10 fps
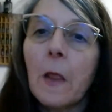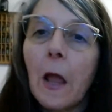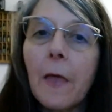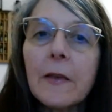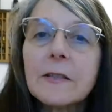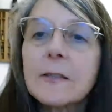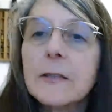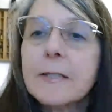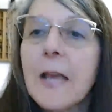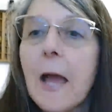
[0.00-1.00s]
And this is a
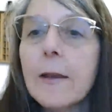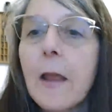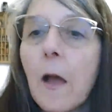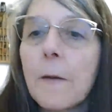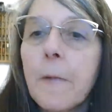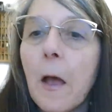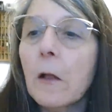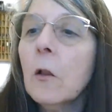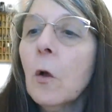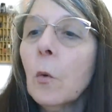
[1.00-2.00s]
10
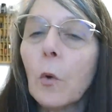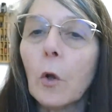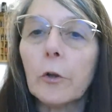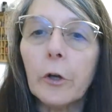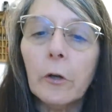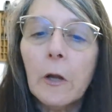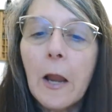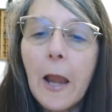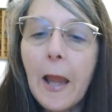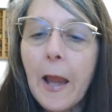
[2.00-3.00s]
ml roller,
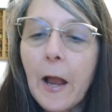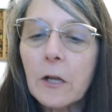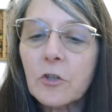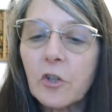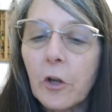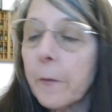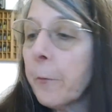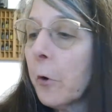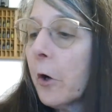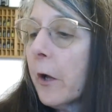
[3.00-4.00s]
and you're going to
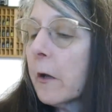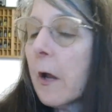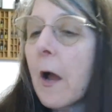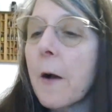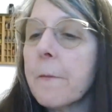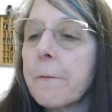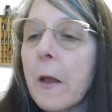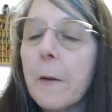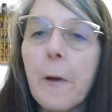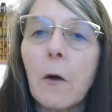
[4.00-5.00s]
put
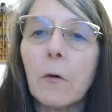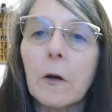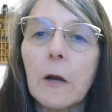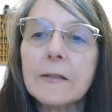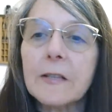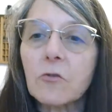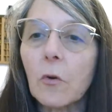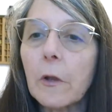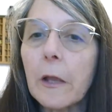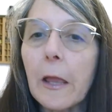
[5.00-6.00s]
metapwr essential
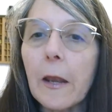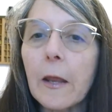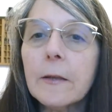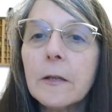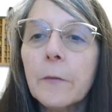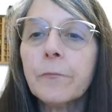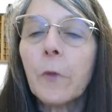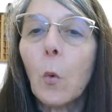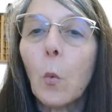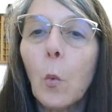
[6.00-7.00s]
oil in it
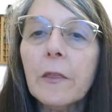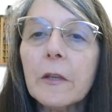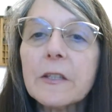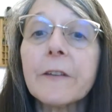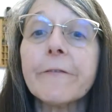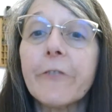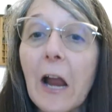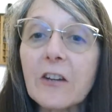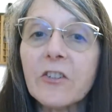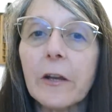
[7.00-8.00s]
with some
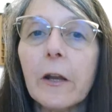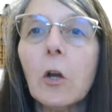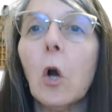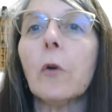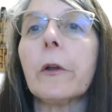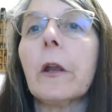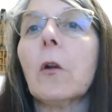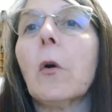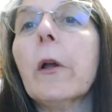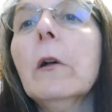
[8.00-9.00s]
fractionated coconut
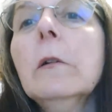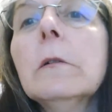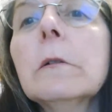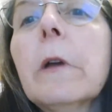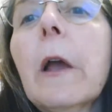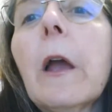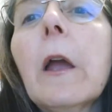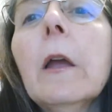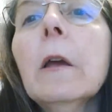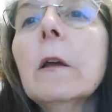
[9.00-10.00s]
oil.
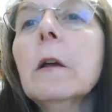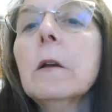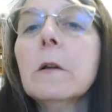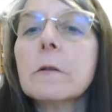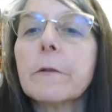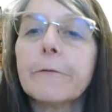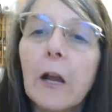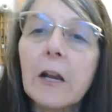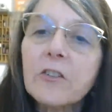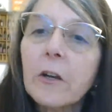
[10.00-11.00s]
Okay, some
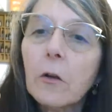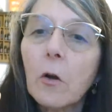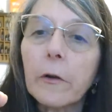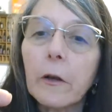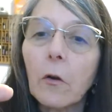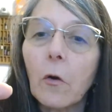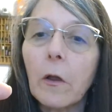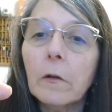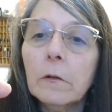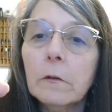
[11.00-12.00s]
fractionated coconut
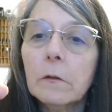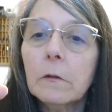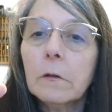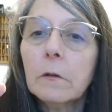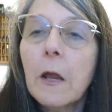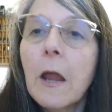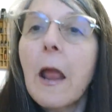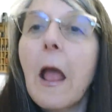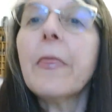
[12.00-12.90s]
oil. And